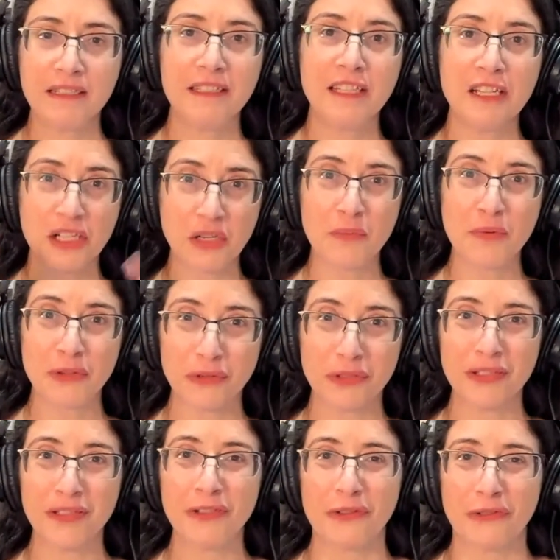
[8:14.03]

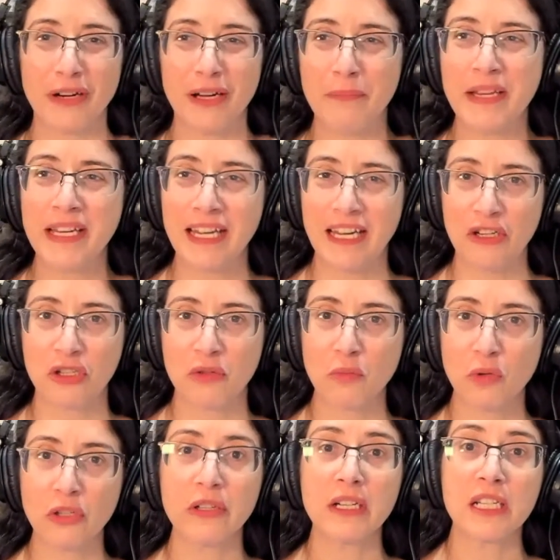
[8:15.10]
distribute your application
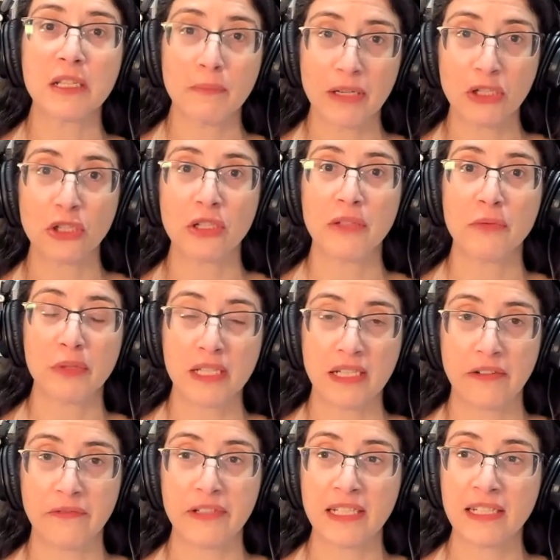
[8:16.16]
more, especially with
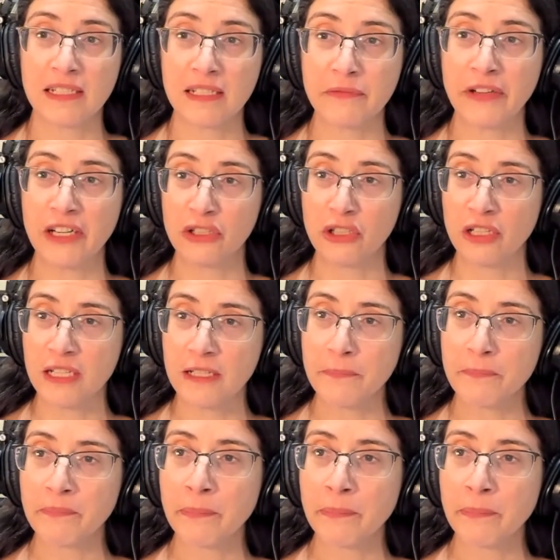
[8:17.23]
serverless functions.